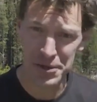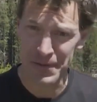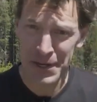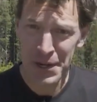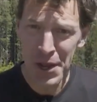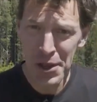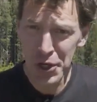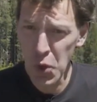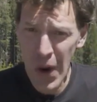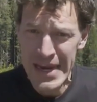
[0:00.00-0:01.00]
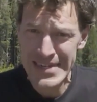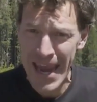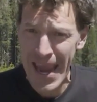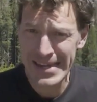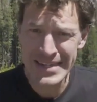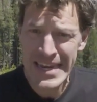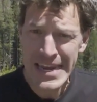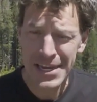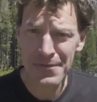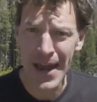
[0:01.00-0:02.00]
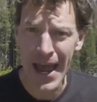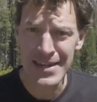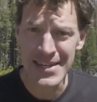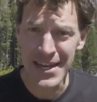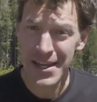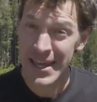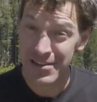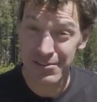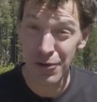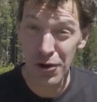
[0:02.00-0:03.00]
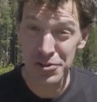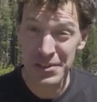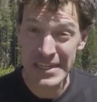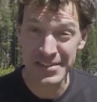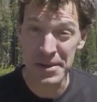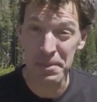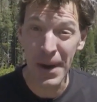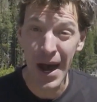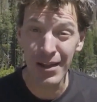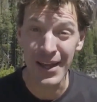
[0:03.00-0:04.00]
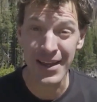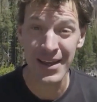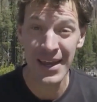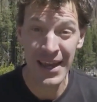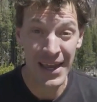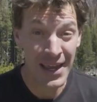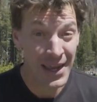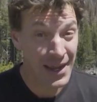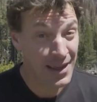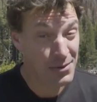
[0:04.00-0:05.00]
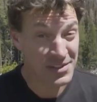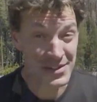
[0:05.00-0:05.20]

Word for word: sort of a quaint antique of an idea. It is largely symbolic, and that was